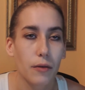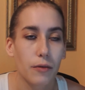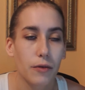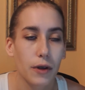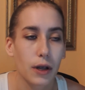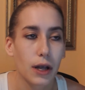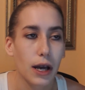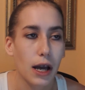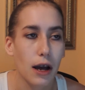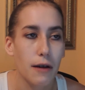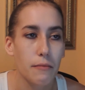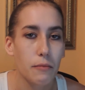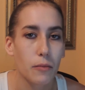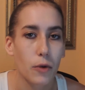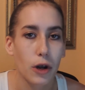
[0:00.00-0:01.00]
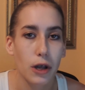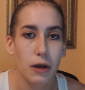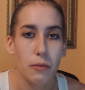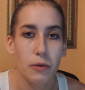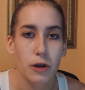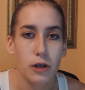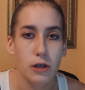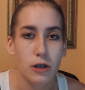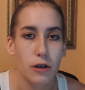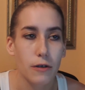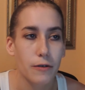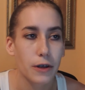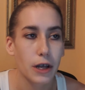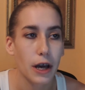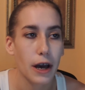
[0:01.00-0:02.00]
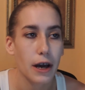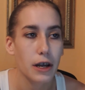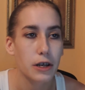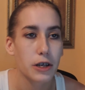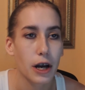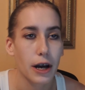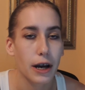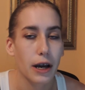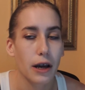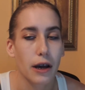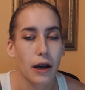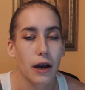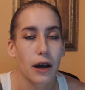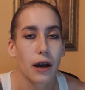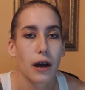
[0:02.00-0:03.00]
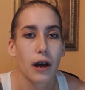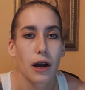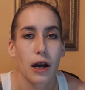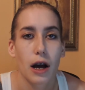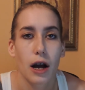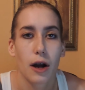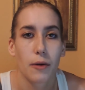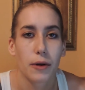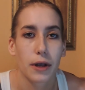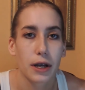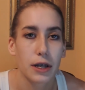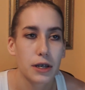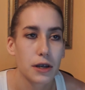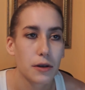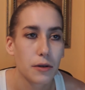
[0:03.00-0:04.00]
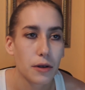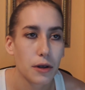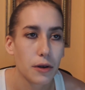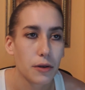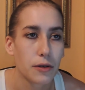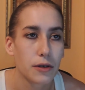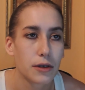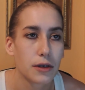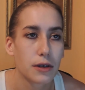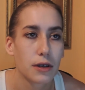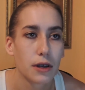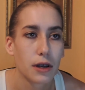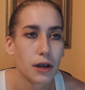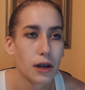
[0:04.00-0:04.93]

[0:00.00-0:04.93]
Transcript: feel like I'm really pushed over the edge, I really do lose